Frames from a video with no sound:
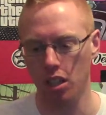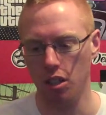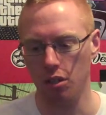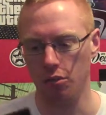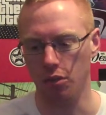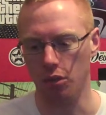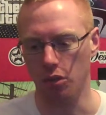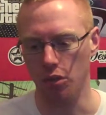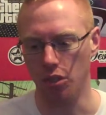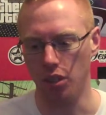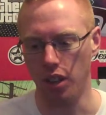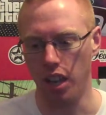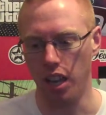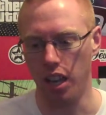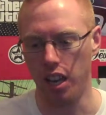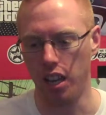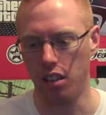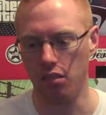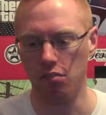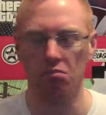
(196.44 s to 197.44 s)
for
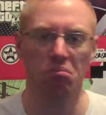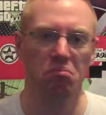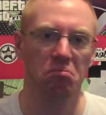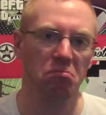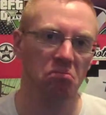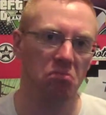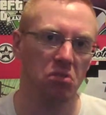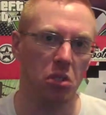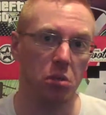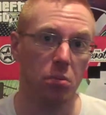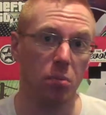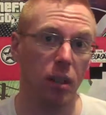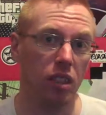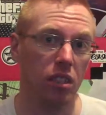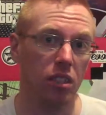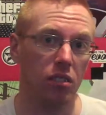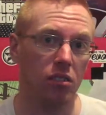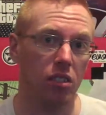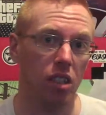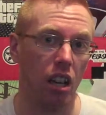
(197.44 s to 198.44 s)
their
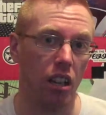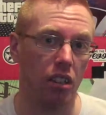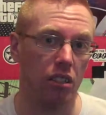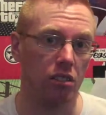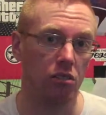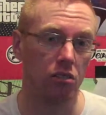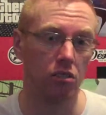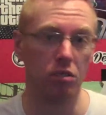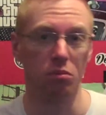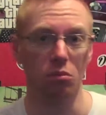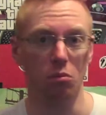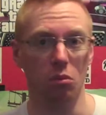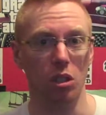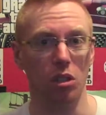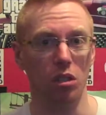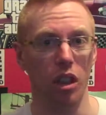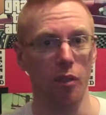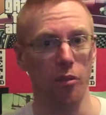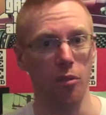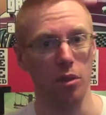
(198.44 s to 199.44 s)
respective titles,
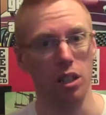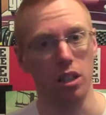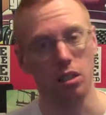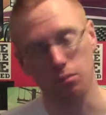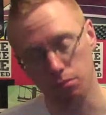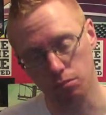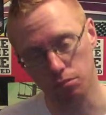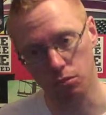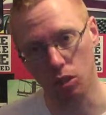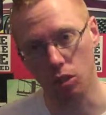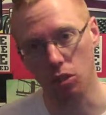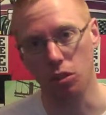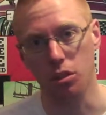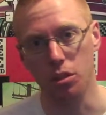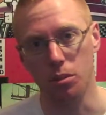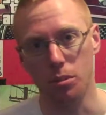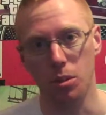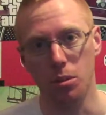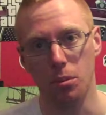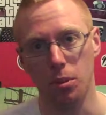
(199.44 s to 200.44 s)
World Heavyweight or
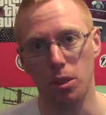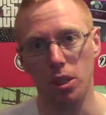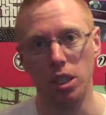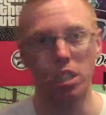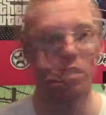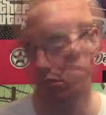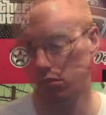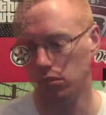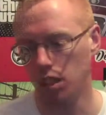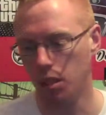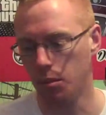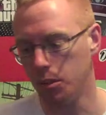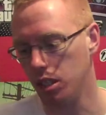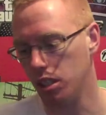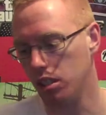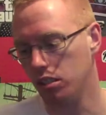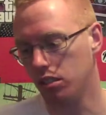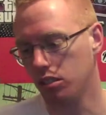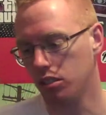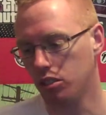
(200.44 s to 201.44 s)
WWE. I
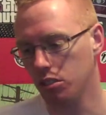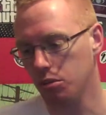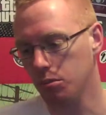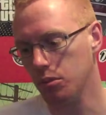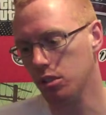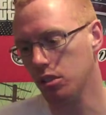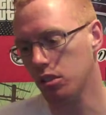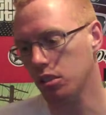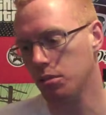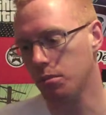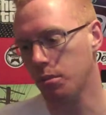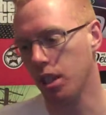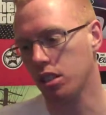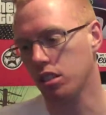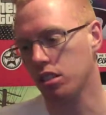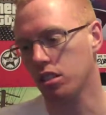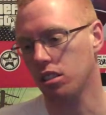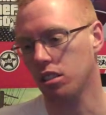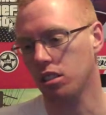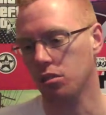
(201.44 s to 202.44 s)
mean, some of the
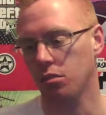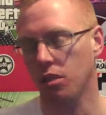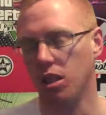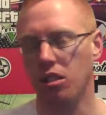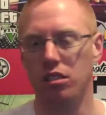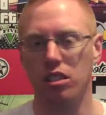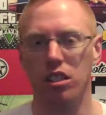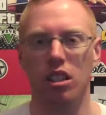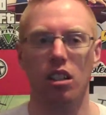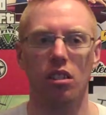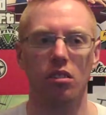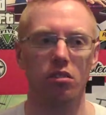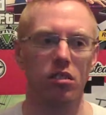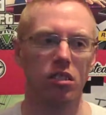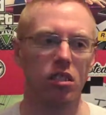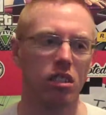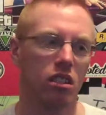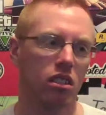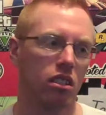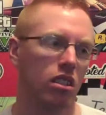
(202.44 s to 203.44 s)
matches as well, they
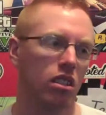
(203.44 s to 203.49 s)
don't